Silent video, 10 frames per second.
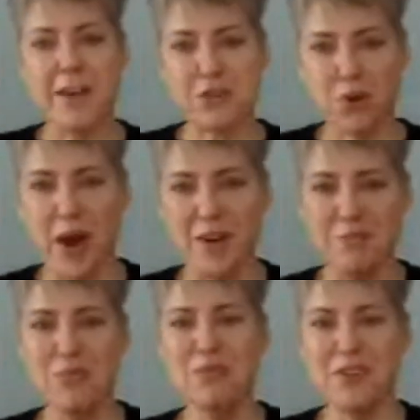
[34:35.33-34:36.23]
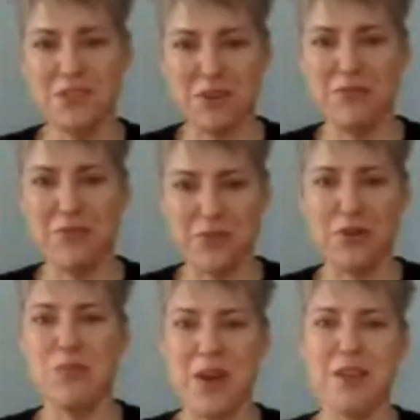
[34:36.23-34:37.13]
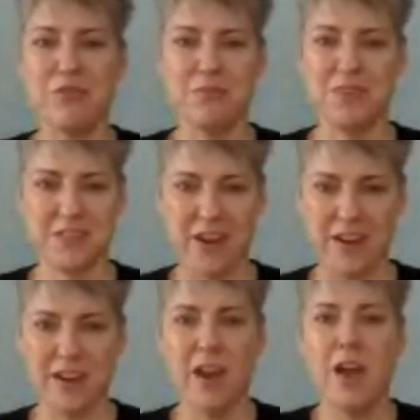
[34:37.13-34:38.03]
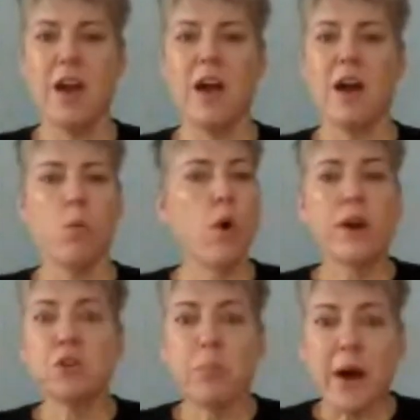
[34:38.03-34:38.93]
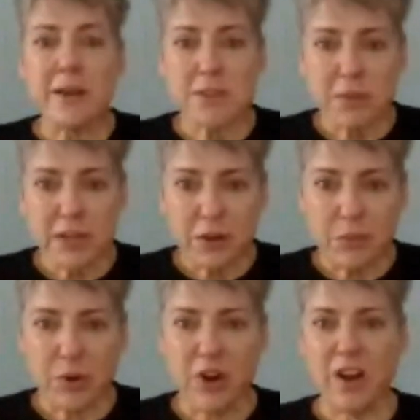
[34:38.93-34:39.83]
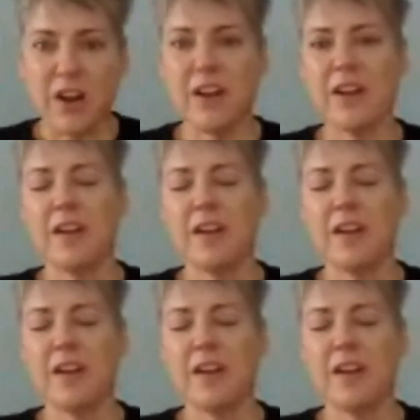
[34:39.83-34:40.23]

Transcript: and try to move us a foot away from the sun? What could possibly go wrong?